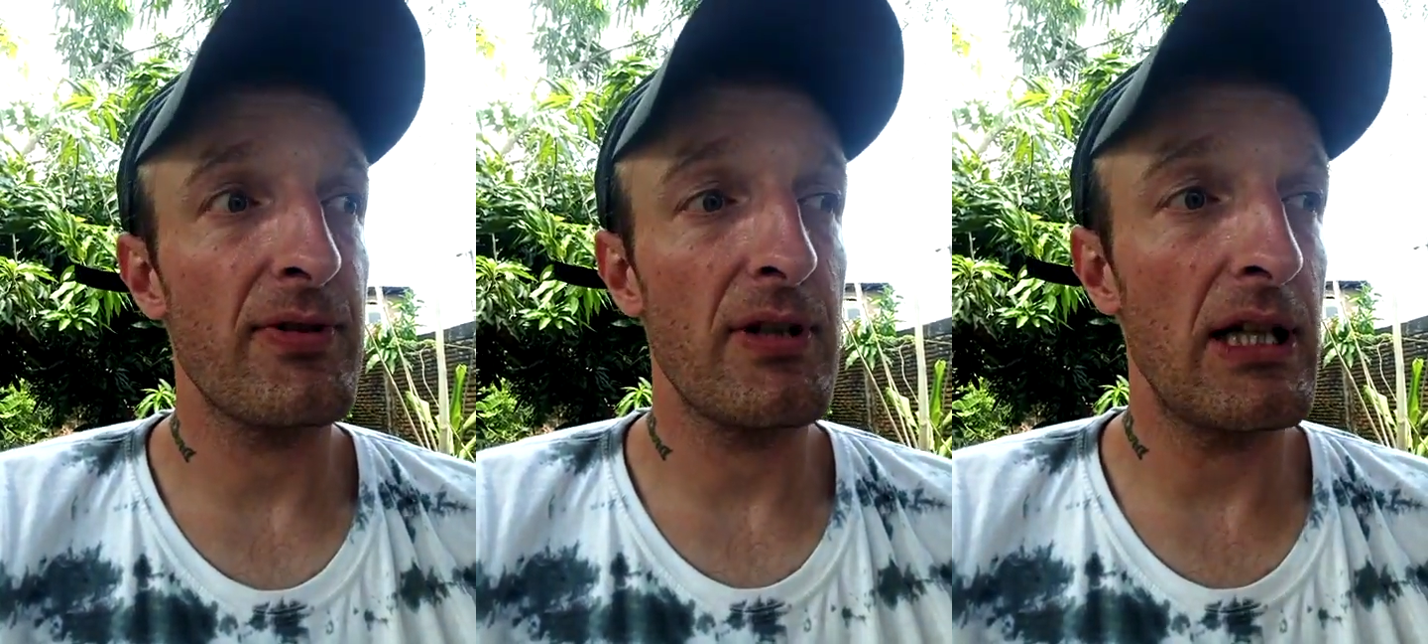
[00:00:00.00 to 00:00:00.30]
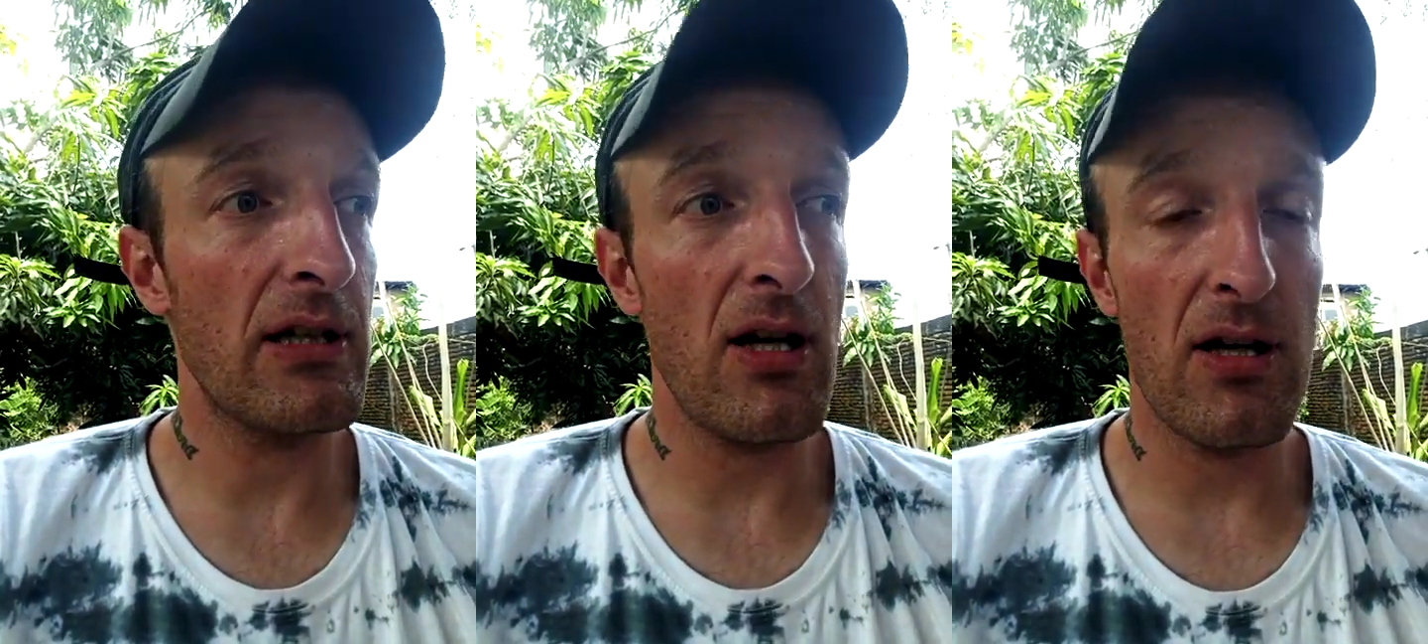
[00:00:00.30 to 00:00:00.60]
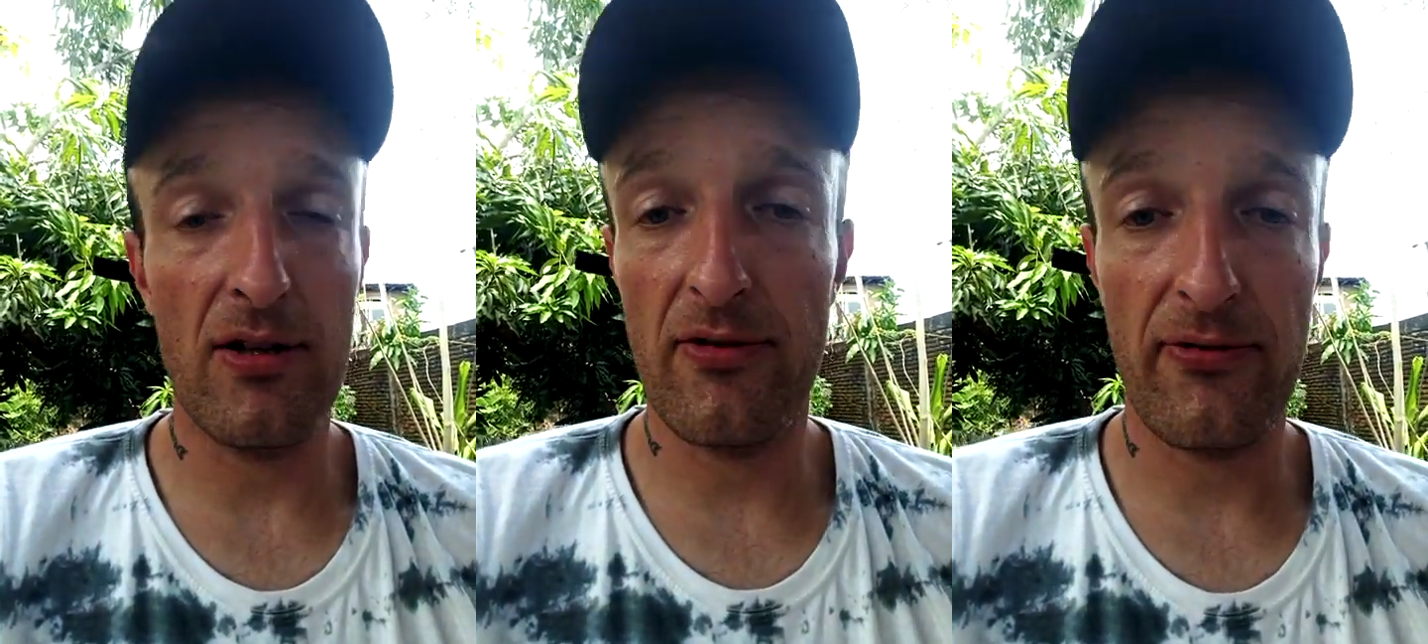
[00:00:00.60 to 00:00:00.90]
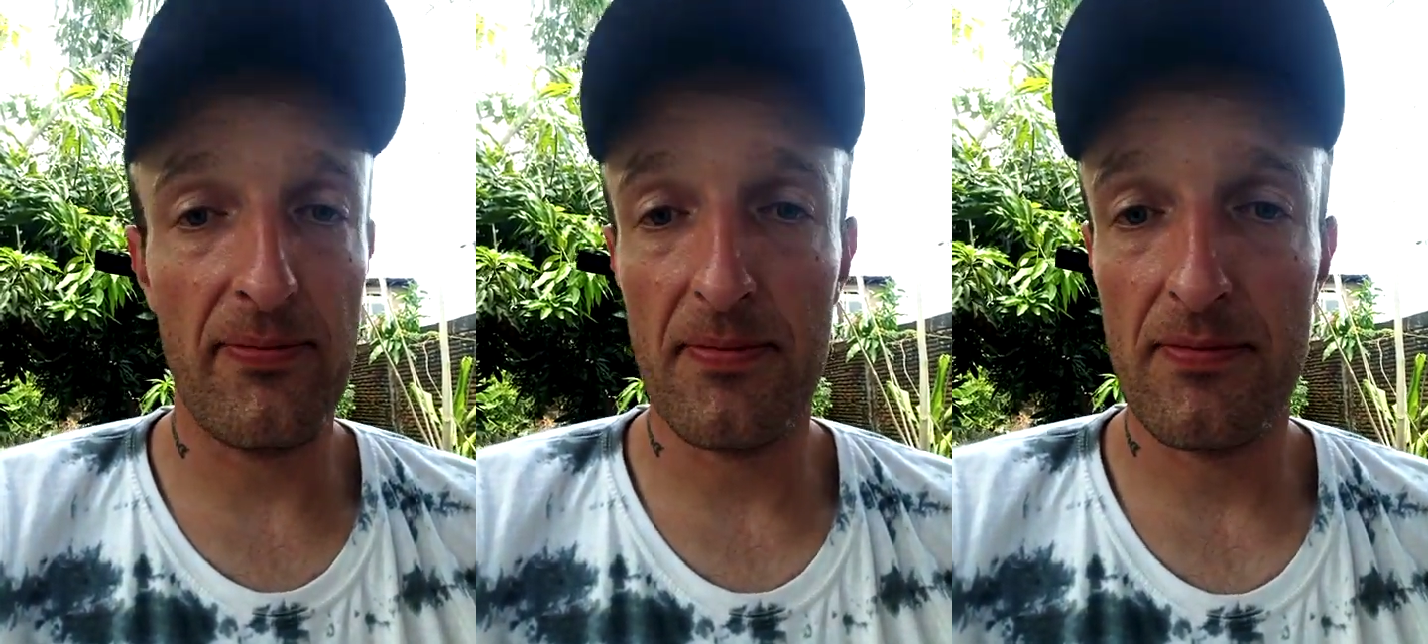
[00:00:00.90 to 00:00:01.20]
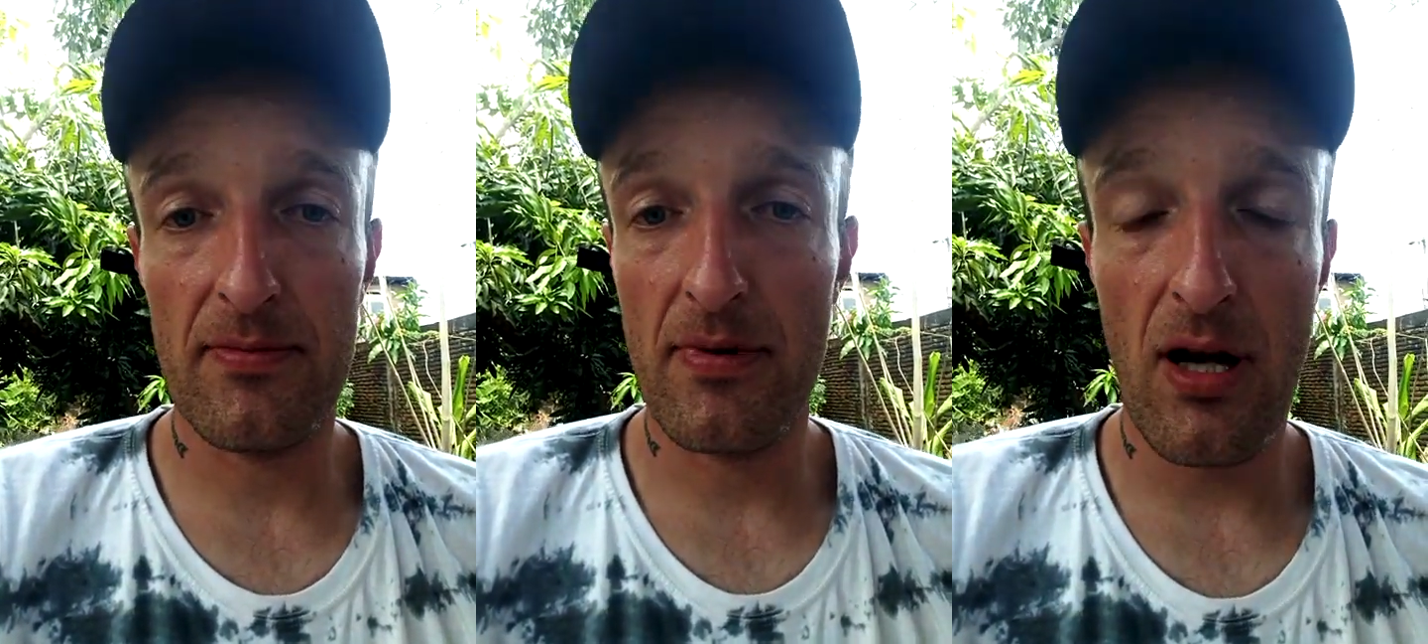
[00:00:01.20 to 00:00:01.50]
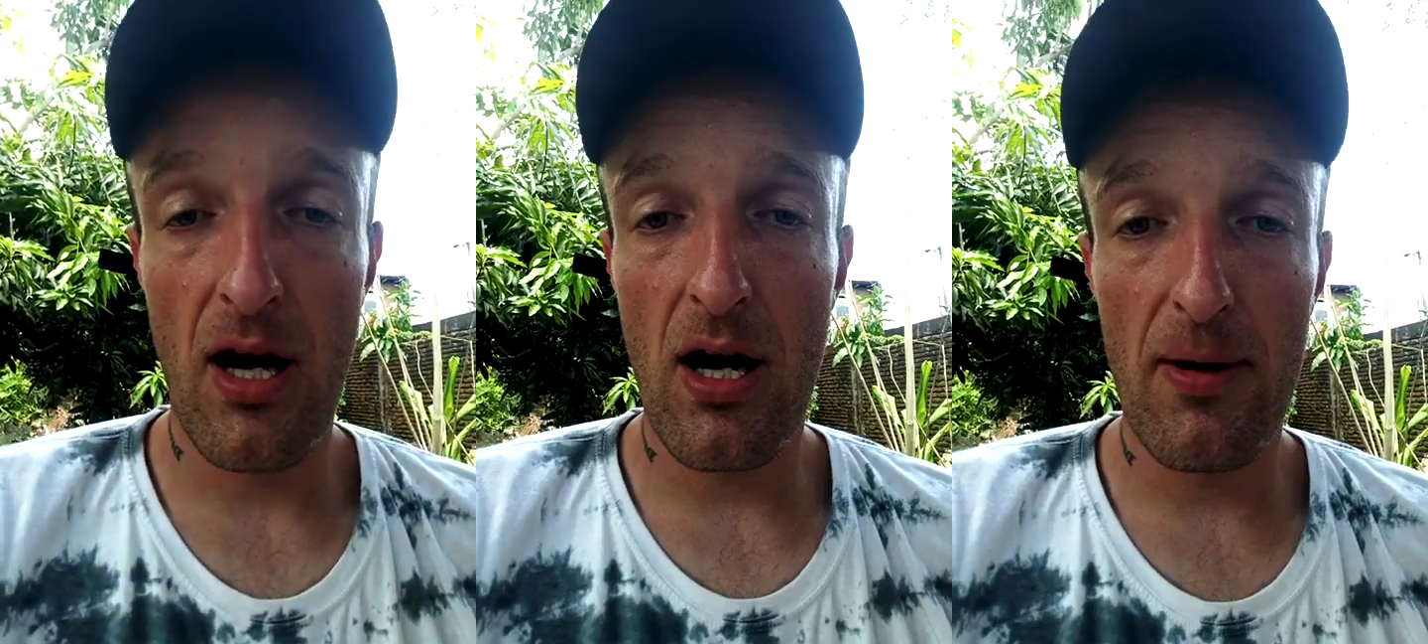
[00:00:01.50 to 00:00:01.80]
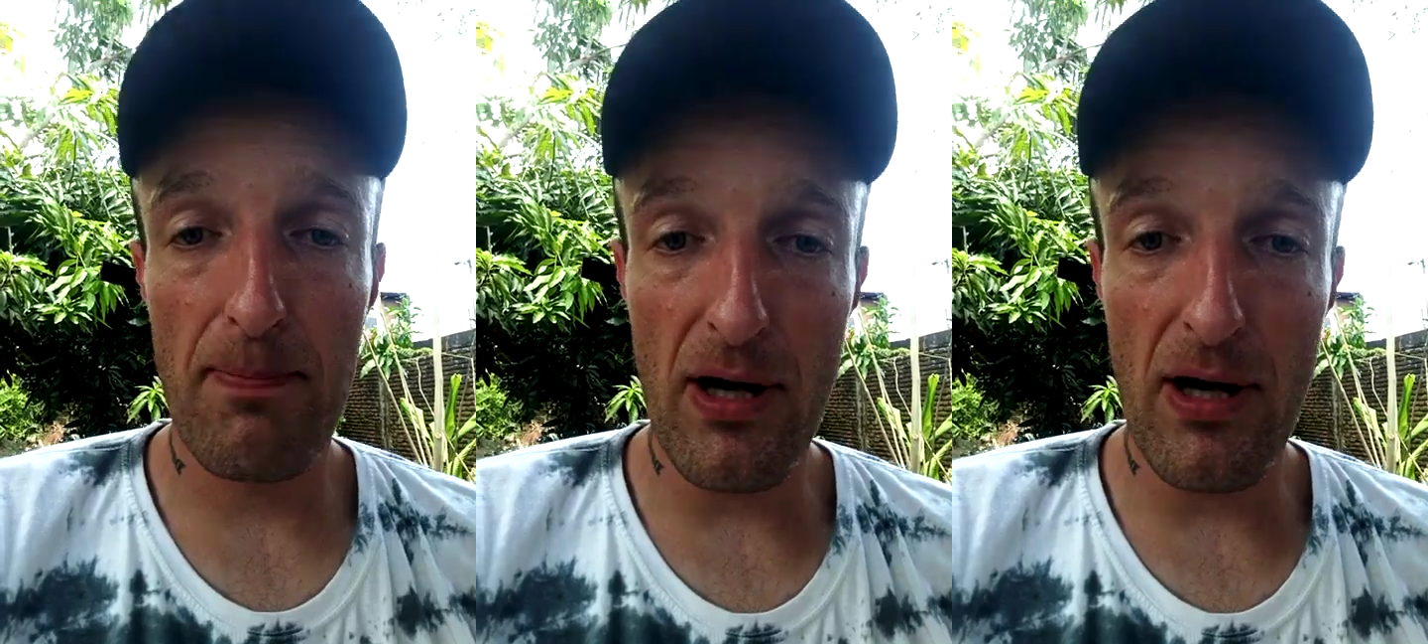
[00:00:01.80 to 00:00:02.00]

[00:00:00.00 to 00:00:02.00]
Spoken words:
I bit